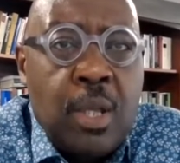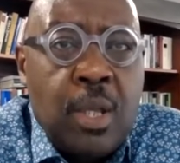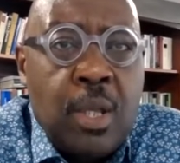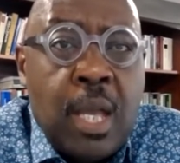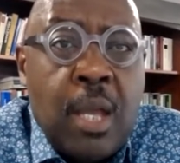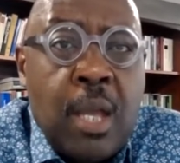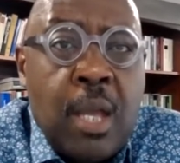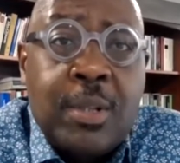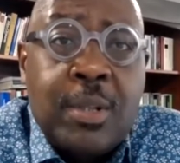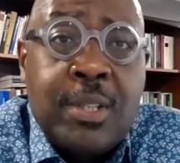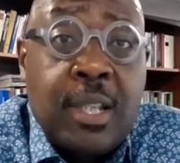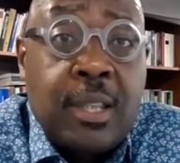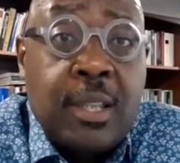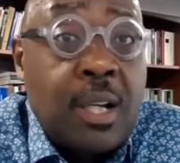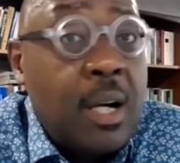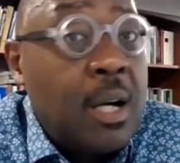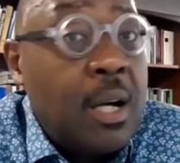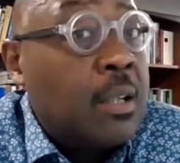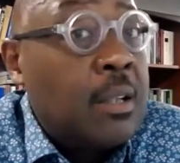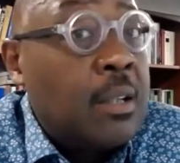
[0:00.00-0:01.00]
And what's at the
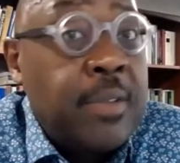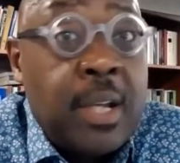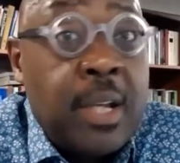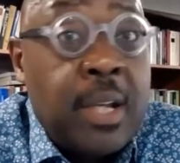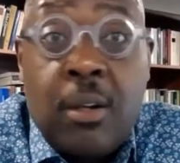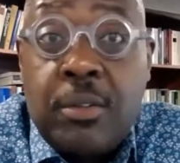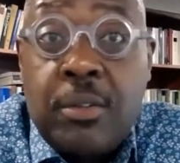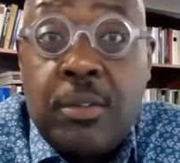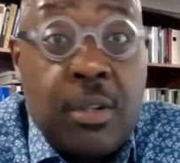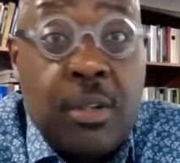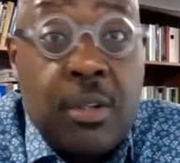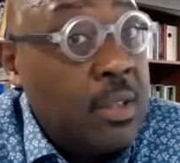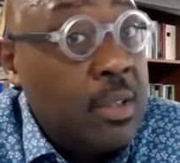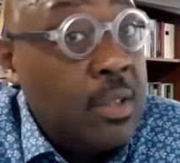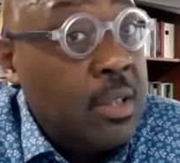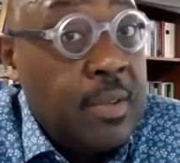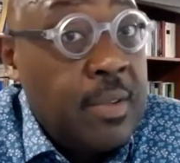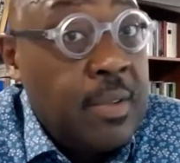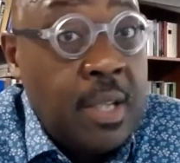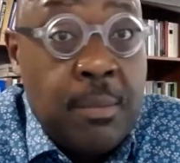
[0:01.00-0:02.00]
heart of that
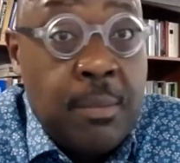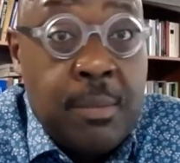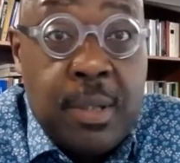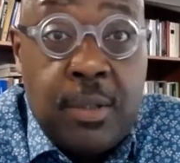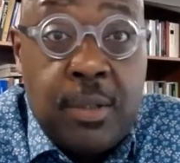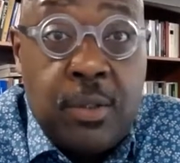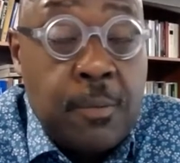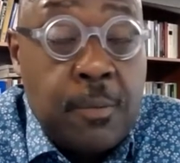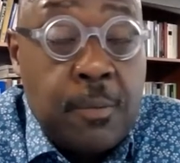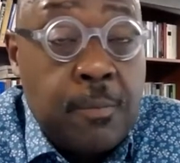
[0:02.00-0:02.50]
alternative image